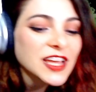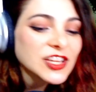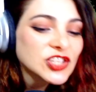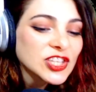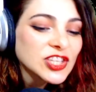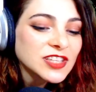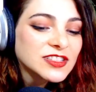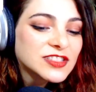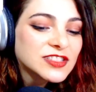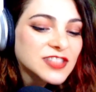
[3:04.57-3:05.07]

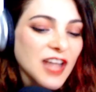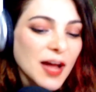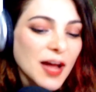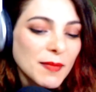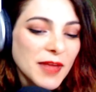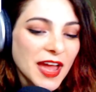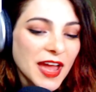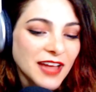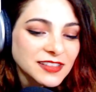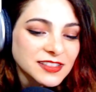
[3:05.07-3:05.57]
a
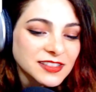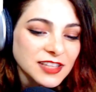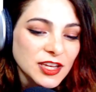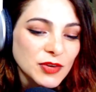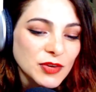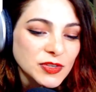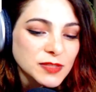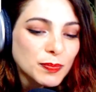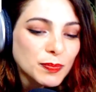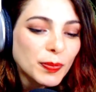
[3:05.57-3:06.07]
dumbass.
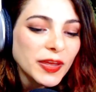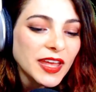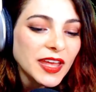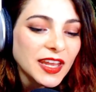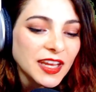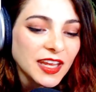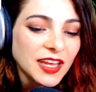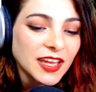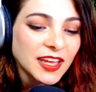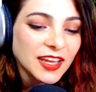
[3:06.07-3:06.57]
It was
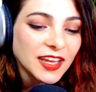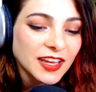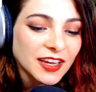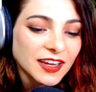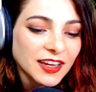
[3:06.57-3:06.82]
pity.